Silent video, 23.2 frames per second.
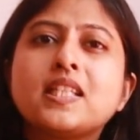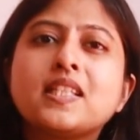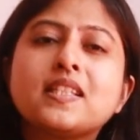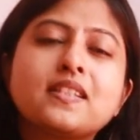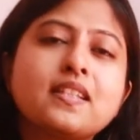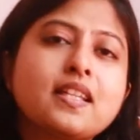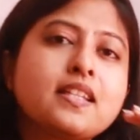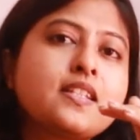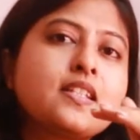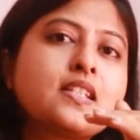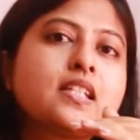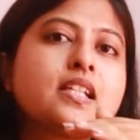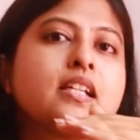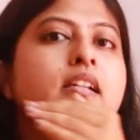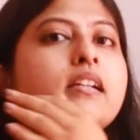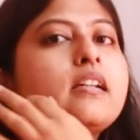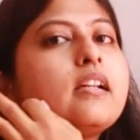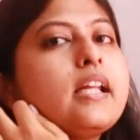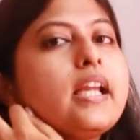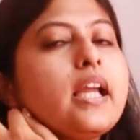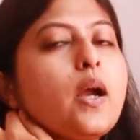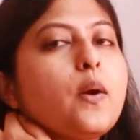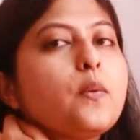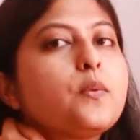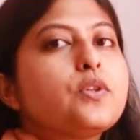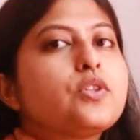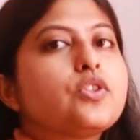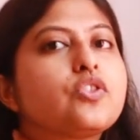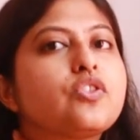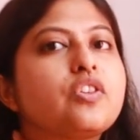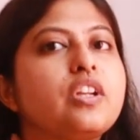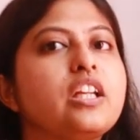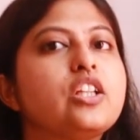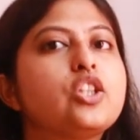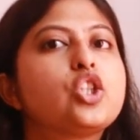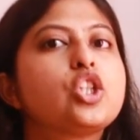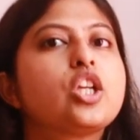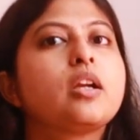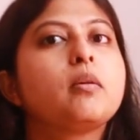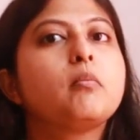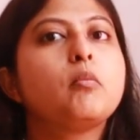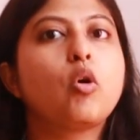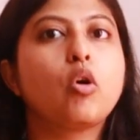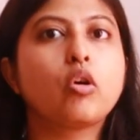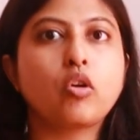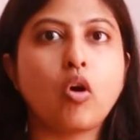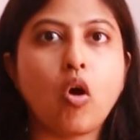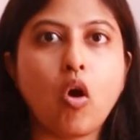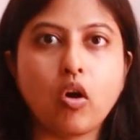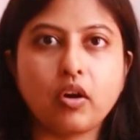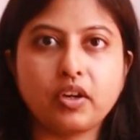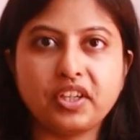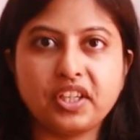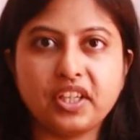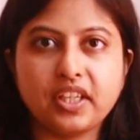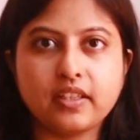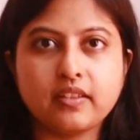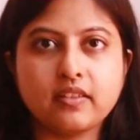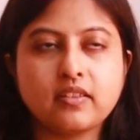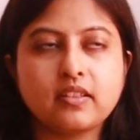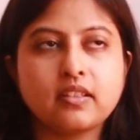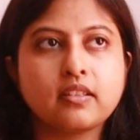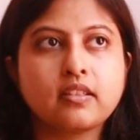Consistently I was reaching more audience